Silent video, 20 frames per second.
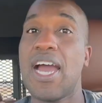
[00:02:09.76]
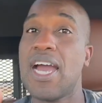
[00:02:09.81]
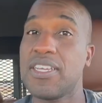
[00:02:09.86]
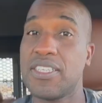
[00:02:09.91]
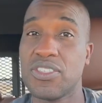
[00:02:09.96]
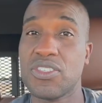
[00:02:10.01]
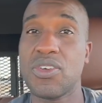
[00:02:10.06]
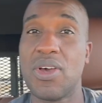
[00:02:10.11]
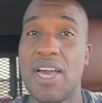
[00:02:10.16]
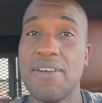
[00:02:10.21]

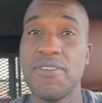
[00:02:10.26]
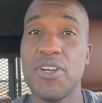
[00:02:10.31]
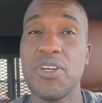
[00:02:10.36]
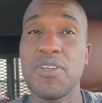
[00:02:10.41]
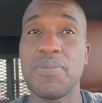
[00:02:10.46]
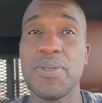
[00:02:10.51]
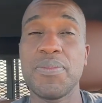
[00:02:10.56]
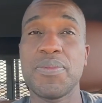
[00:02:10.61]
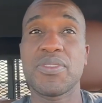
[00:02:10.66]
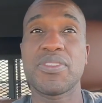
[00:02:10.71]
So I've
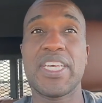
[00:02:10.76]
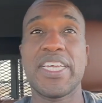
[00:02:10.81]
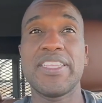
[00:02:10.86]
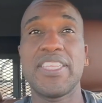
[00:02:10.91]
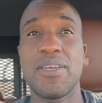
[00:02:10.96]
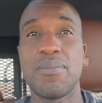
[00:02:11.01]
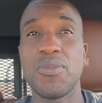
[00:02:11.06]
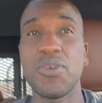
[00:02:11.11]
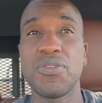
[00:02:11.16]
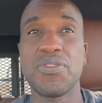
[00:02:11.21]
heard people say
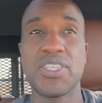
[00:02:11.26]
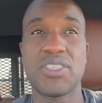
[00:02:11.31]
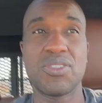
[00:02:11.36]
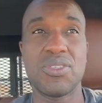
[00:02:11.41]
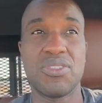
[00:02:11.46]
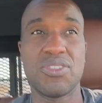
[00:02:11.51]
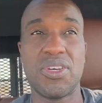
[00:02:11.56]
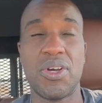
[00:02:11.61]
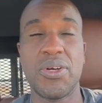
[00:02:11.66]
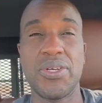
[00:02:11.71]
they're moving to
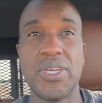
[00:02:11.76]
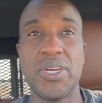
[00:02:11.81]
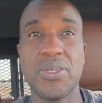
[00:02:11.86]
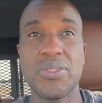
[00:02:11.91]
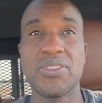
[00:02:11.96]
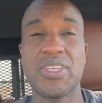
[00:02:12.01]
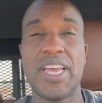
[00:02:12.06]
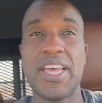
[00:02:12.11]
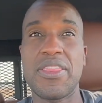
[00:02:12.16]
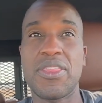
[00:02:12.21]

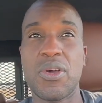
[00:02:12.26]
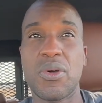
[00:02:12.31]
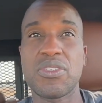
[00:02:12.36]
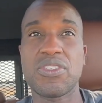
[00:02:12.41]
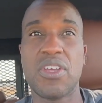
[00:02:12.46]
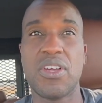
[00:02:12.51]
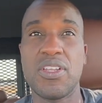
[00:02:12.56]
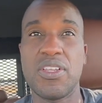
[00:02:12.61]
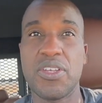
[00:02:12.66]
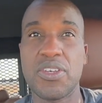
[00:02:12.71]
Toyos and those
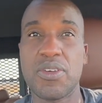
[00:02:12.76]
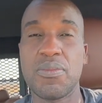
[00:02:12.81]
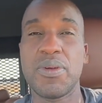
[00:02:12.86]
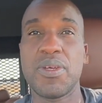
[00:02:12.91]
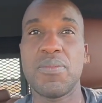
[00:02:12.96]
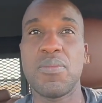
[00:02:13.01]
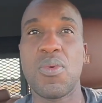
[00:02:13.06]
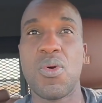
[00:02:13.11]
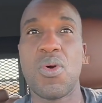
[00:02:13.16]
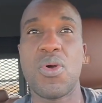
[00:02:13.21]
are a little bit
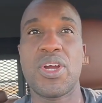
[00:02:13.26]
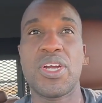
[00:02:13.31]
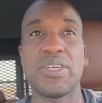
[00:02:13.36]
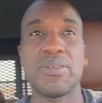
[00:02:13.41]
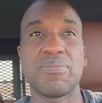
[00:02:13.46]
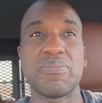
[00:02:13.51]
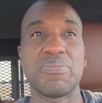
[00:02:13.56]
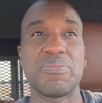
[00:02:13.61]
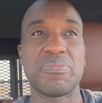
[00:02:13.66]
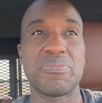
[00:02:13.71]
more
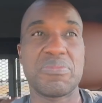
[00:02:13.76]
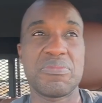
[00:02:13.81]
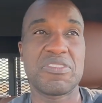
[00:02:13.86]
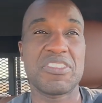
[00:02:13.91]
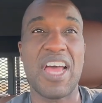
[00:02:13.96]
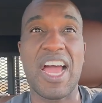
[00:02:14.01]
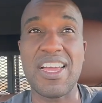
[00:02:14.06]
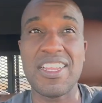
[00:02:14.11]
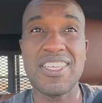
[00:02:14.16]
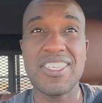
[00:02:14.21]

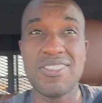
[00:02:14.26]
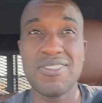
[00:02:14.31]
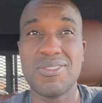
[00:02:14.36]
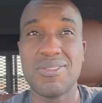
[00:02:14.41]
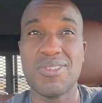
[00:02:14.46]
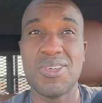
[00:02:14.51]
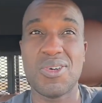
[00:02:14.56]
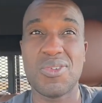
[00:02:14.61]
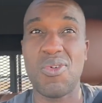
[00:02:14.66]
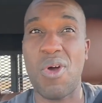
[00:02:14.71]
silent
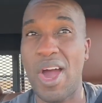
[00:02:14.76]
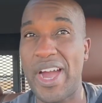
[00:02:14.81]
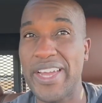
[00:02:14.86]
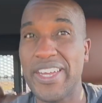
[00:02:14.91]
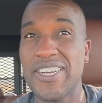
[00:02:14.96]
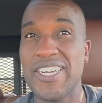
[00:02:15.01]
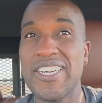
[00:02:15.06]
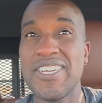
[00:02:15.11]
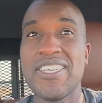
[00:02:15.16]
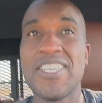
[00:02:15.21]
or
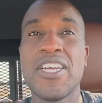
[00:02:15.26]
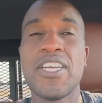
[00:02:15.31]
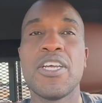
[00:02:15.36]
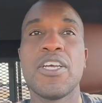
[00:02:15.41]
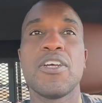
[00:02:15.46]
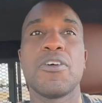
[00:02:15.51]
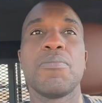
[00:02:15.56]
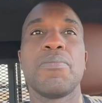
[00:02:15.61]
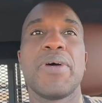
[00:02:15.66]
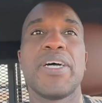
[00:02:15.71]
quieter,
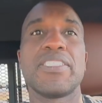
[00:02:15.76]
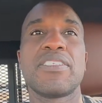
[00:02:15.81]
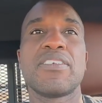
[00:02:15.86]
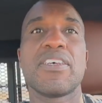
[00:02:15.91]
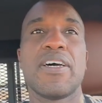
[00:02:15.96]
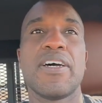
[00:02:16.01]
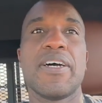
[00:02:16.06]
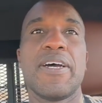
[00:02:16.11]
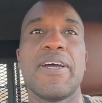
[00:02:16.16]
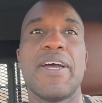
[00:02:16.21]
but
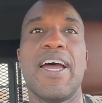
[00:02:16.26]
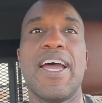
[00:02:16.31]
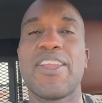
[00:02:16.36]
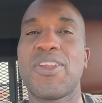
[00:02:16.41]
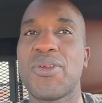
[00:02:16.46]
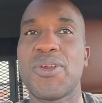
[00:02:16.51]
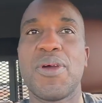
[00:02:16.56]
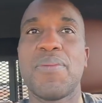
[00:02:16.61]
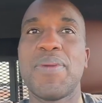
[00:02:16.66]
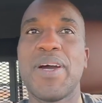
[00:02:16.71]
uh, I
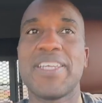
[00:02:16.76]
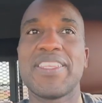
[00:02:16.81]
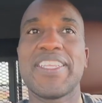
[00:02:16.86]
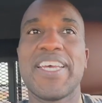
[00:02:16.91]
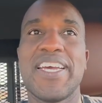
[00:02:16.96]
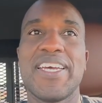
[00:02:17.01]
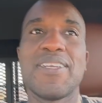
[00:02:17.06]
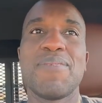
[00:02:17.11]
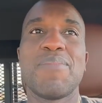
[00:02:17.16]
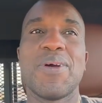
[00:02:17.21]
don't know about
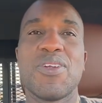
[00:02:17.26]
that.